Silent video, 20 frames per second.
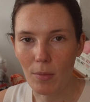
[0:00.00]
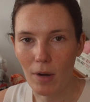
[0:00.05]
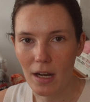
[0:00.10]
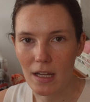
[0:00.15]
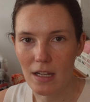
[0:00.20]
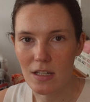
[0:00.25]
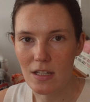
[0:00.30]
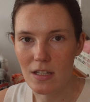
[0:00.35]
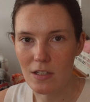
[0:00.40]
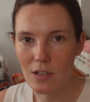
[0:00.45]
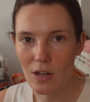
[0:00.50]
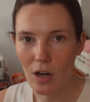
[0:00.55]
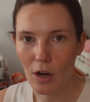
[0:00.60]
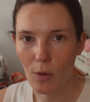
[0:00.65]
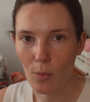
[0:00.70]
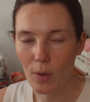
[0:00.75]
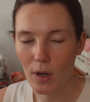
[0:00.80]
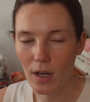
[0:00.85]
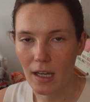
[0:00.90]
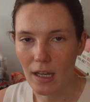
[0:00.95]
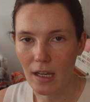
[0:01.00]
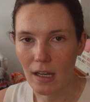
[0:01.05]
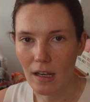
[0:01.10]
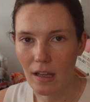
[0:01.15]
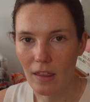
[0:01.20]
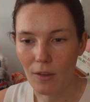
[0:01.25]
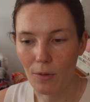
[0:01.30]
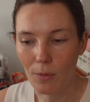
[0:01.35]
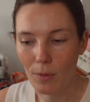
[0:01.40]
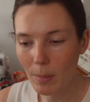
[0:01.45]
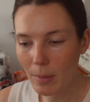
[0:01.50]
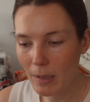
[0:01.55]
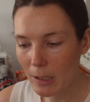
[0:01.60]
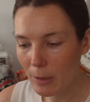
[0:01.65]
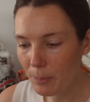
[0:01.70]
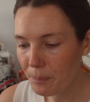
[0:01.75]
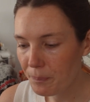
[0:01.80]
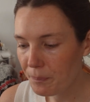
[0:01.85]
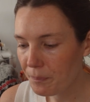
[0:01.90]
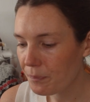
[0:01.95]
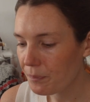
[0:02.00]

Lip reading: ready to start working the ribbing.